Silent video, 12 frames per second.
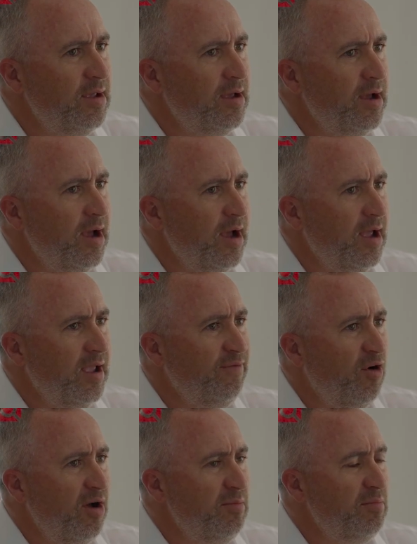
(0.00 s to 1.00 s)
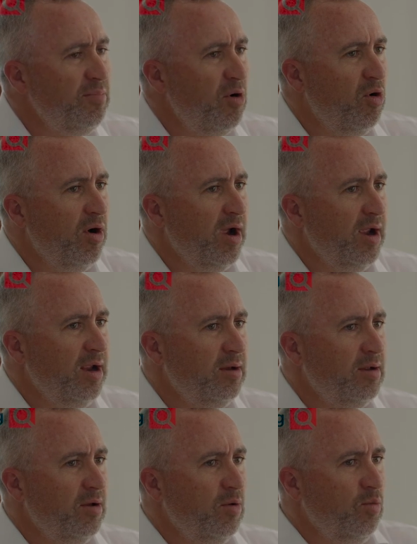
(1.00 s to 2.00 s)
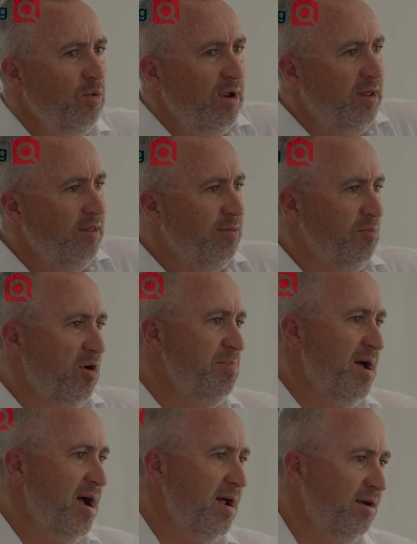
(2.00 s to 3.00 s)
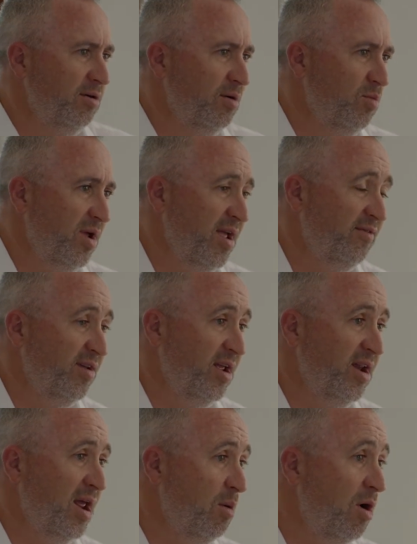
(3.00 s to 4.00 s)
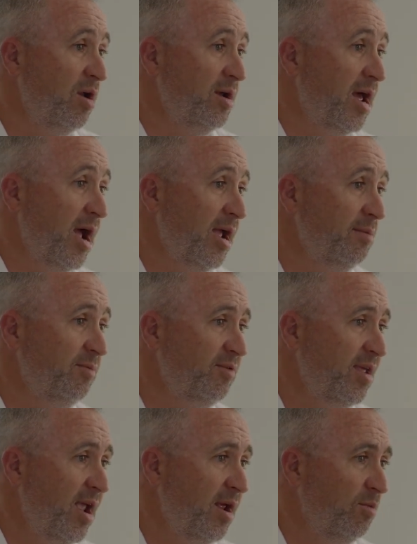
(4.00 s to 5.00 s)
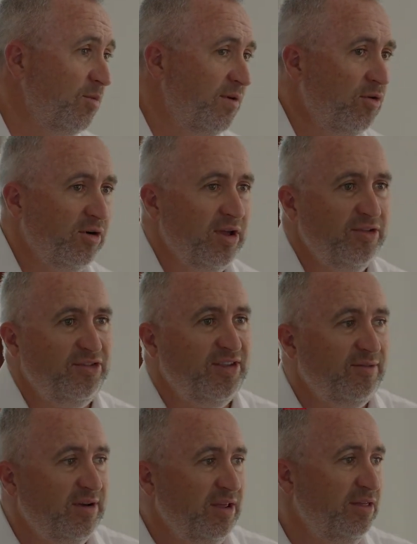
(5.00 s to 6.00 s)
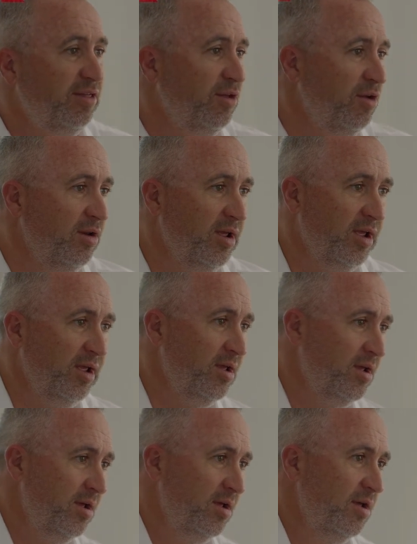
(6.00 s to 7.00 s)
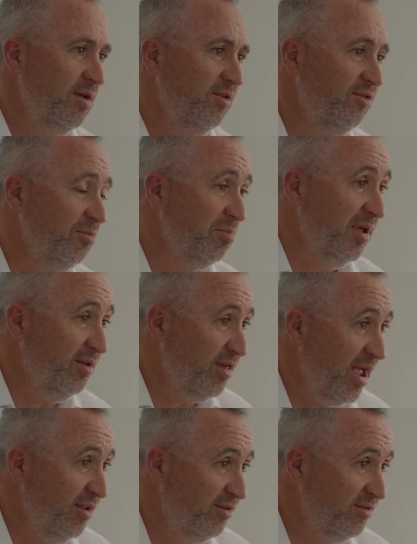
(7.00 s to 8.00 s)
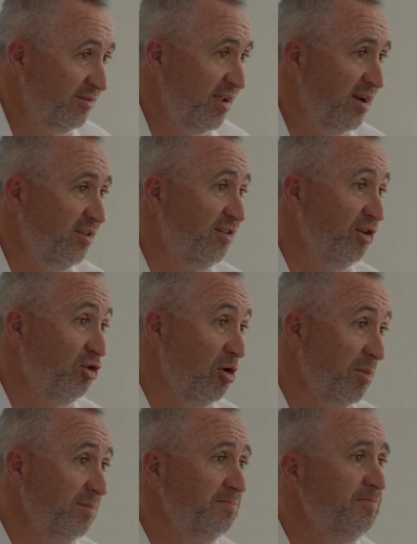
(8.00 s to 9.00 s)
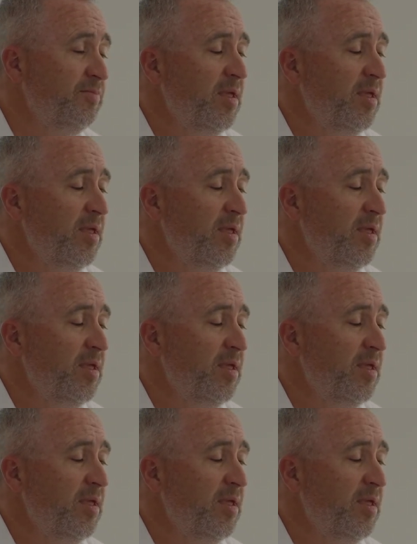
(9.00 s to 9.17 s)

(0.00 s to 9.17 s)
if I'm buying with my partner and we have it in our own names and we're on a 70-30 split as tenants in common,